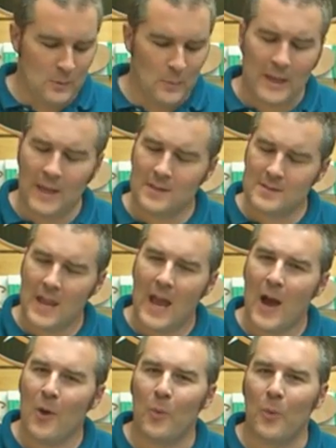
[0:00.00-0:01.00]
We can't say
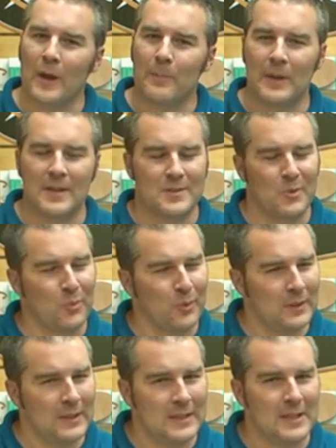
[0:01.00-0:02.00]
how quick because it
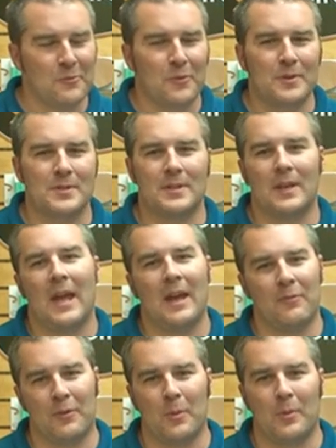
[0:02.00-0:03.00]
really differs in
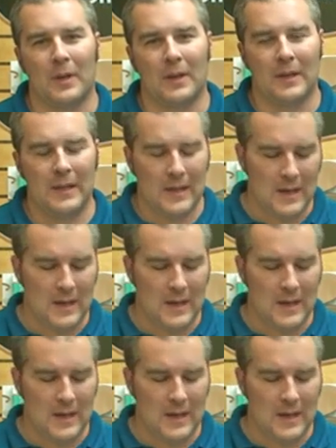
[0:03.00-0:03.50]
everyone.